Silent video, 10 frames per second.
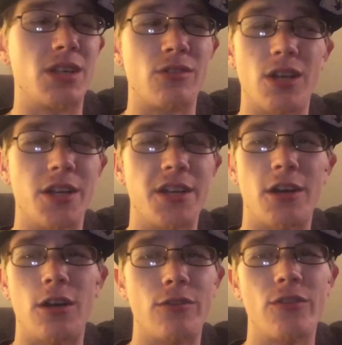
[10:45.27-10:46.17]
cut it
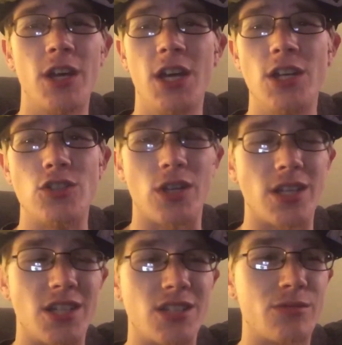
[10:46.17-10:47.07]
off, tried
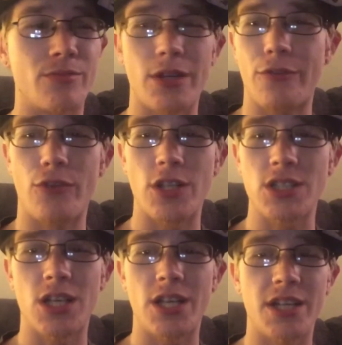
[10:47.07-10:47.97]
to get some like fresh
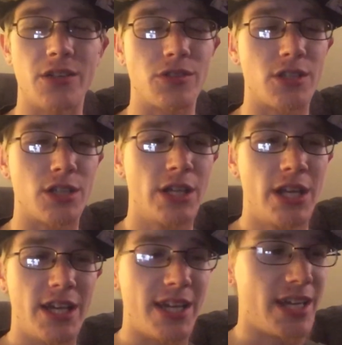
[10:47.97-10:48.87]
line out there,
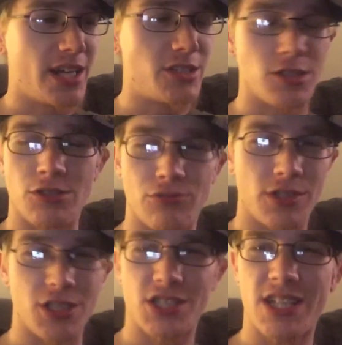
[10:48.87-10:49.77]
and I just
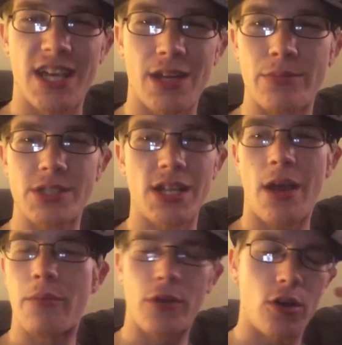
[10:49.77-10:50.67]
kept
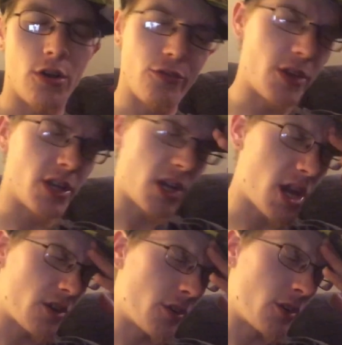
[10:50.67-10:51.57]
snapping off, and
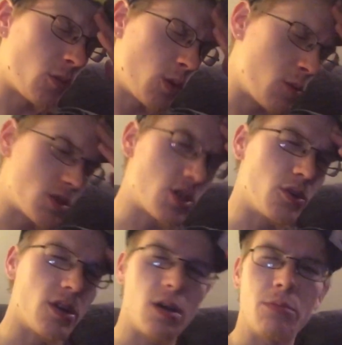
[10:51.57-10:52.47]
I don't know what was
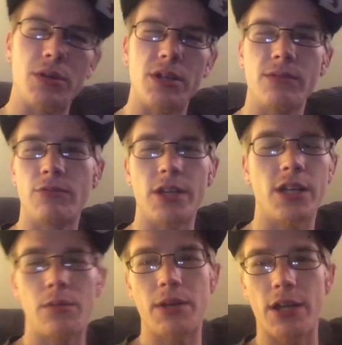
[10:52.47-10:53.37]
going on. But when I
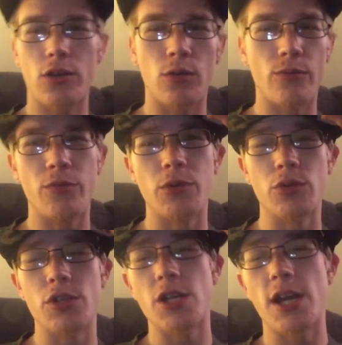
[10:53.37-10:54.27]
got back home from
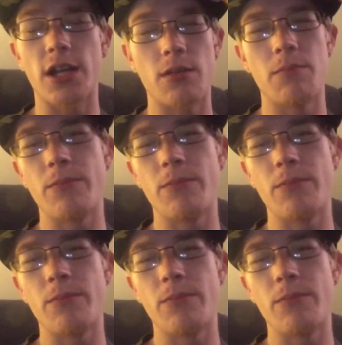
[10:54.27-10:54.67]
Dworshack, I